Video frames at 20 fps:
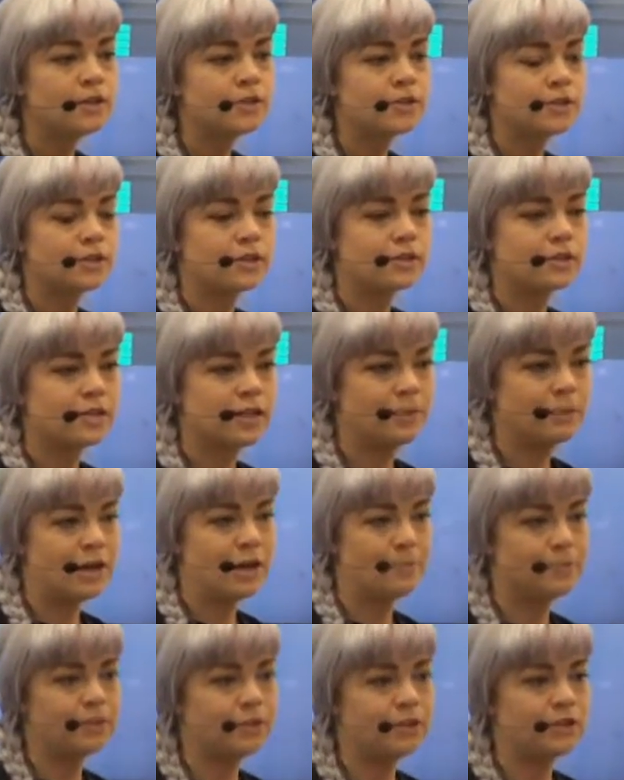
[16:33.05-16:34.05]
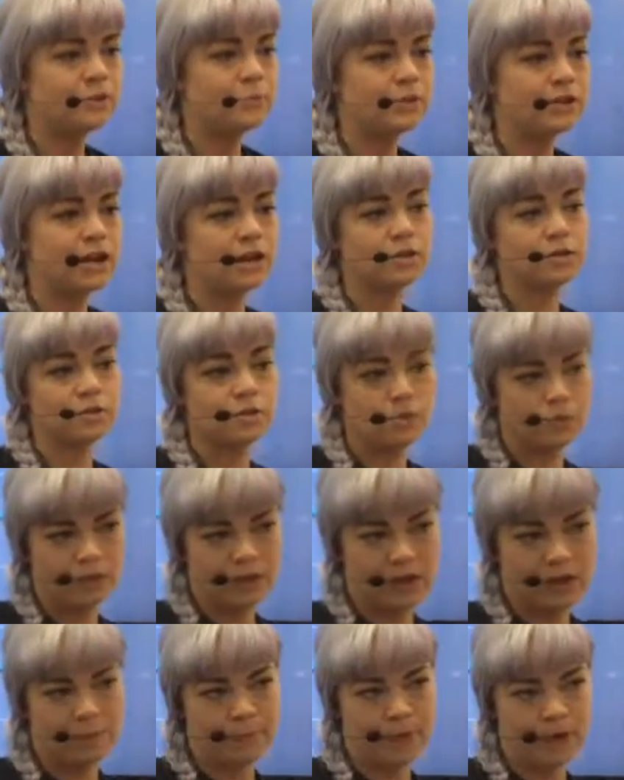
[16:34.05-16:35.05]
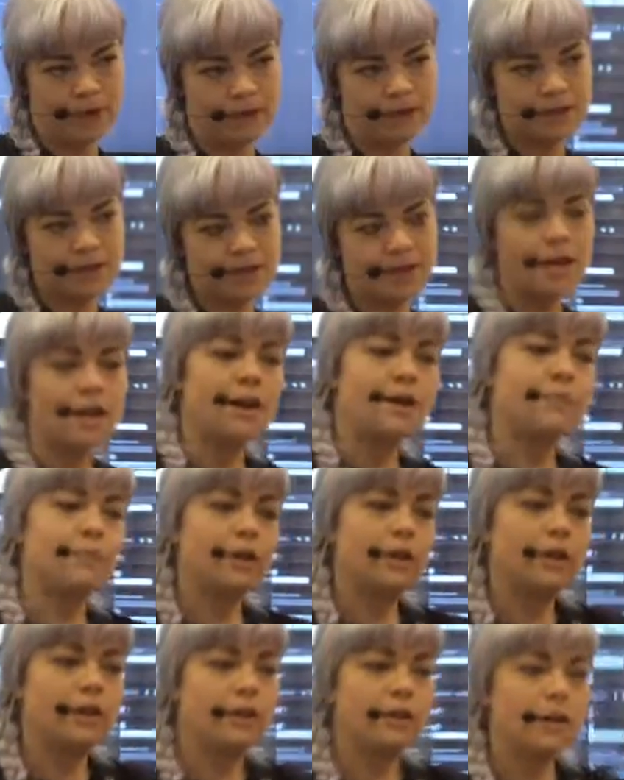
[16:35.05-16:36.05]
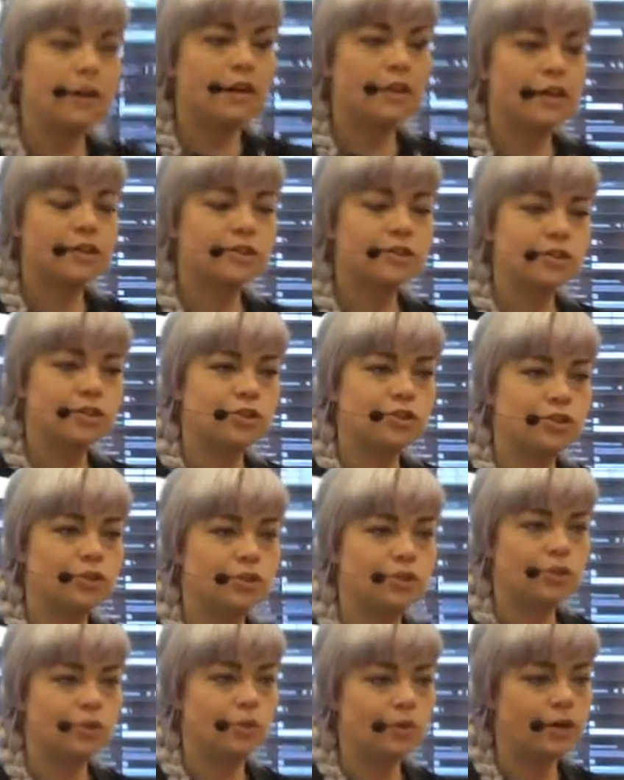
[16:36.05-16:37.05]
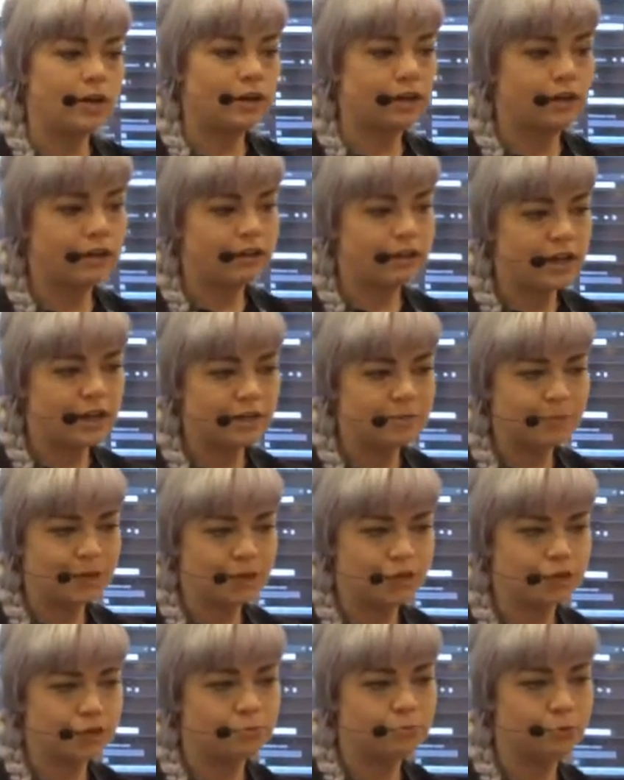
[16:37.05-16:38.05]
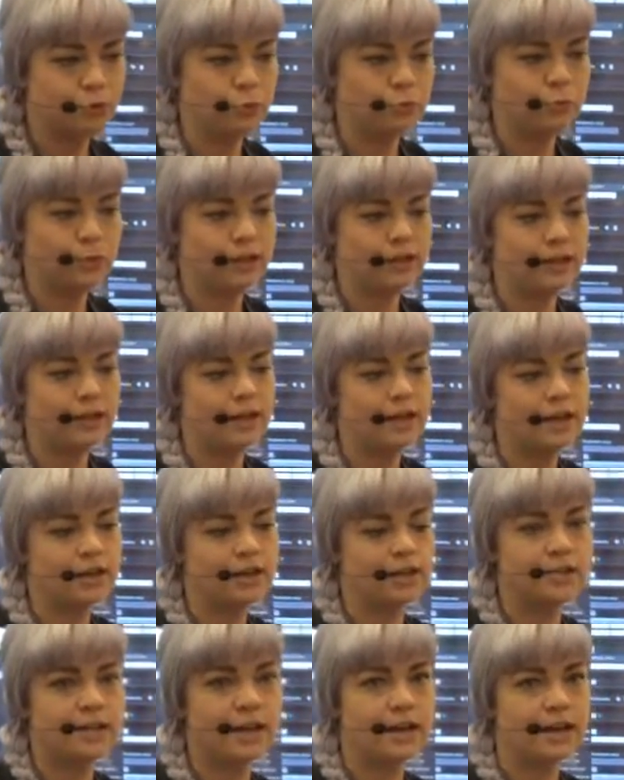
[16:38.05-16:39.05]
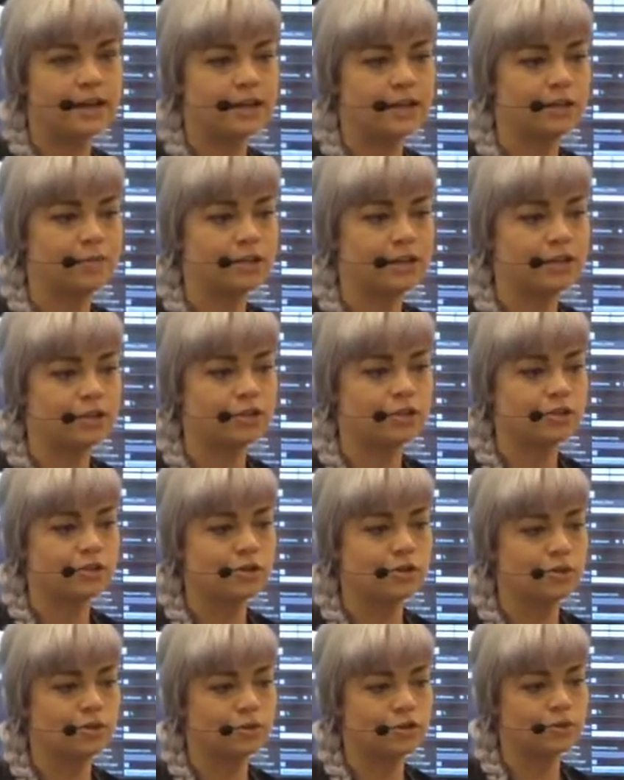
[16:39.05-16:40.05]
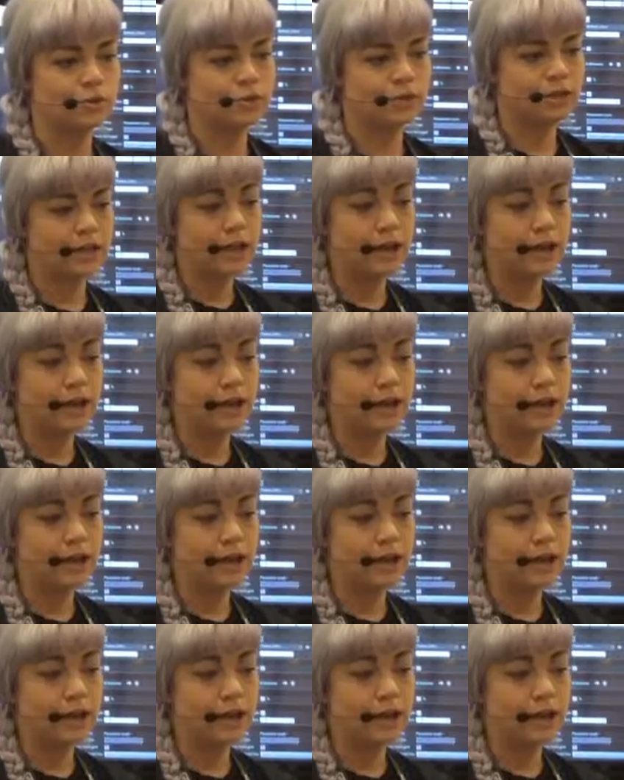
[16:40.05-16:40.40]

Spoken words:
So the same happens with our buggy. But I'll actually show you an animation blueprint and how to tag animations onto a